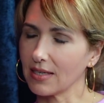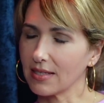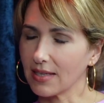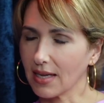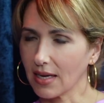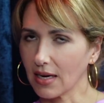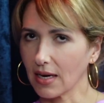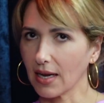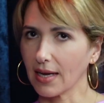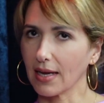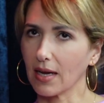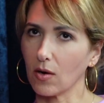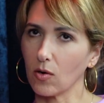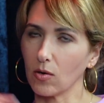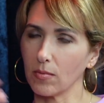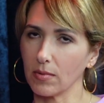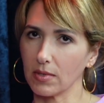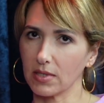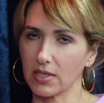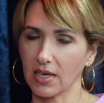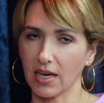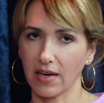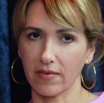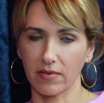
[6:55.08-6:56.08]
is that like
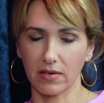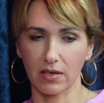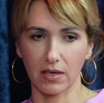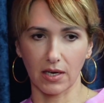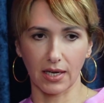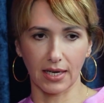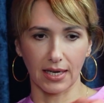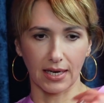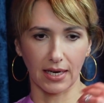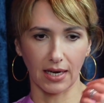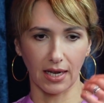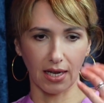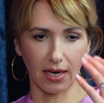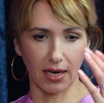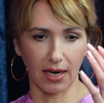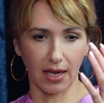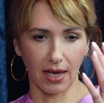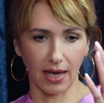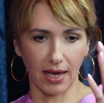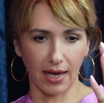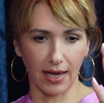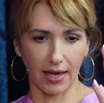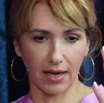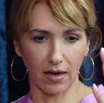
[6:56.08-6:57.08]
almost having like an
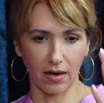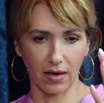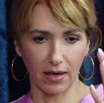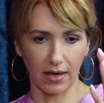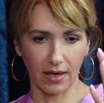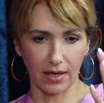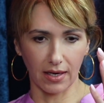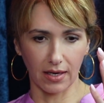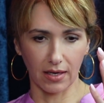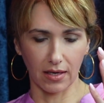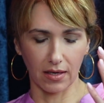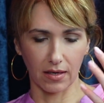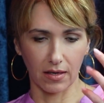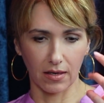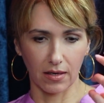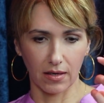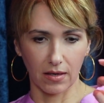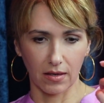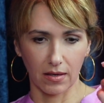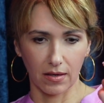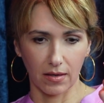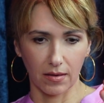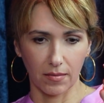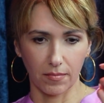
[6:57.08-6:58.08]
AI
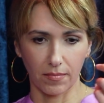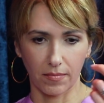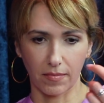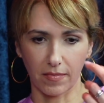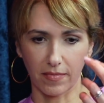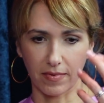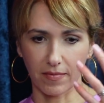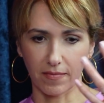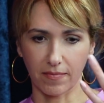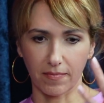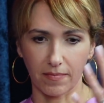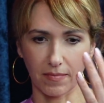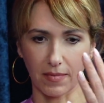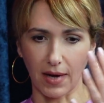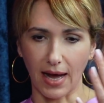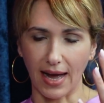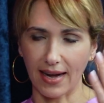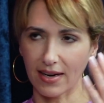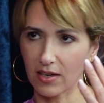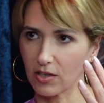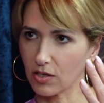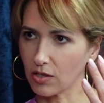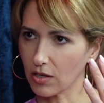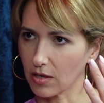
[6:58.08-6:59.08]

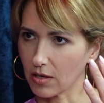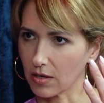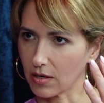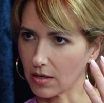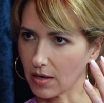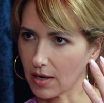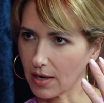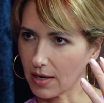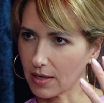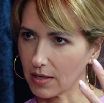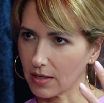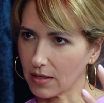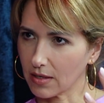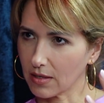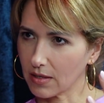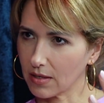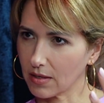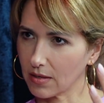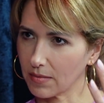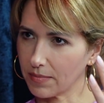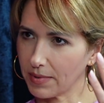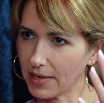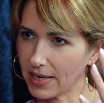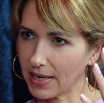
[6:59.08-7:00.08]
actor
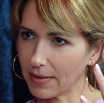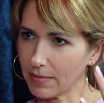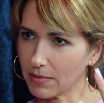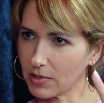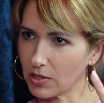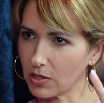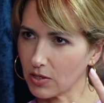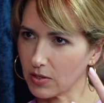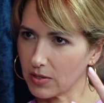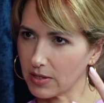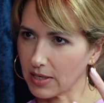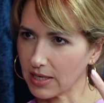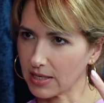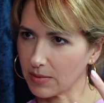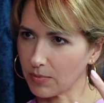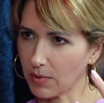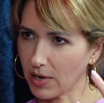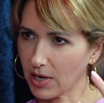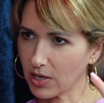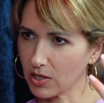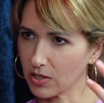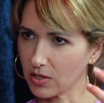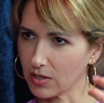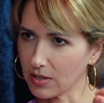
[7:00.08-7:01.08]
and being able to use the
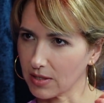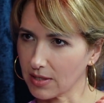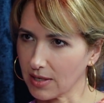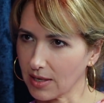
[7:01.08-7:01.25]
expressions